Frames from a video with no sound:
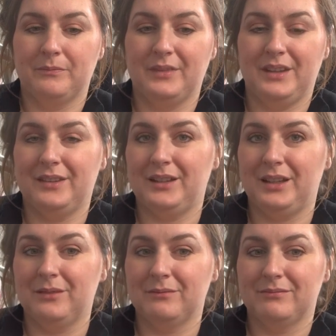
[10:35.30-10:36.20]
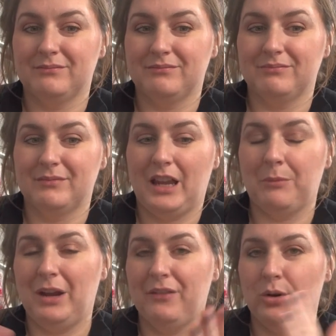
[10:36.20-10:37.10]
Disney. And
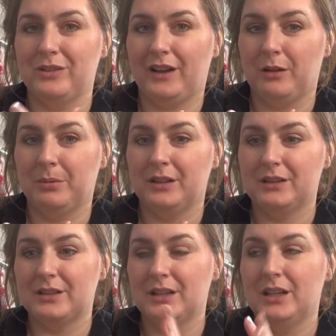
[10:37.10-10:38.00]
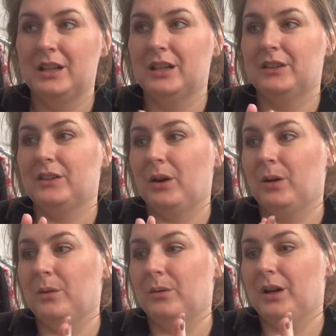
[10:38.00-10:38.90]
we have a hotel booked.
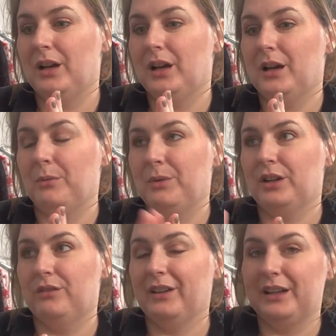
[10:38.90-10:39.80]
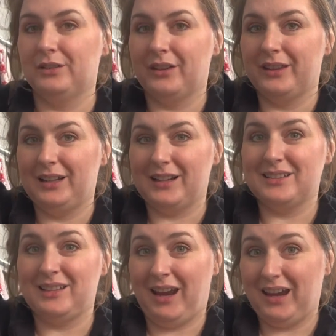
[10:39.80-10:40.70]
So we don't fly out till the next
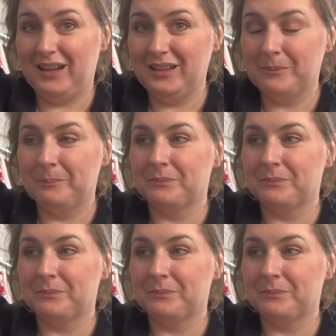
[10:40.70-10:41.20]
day.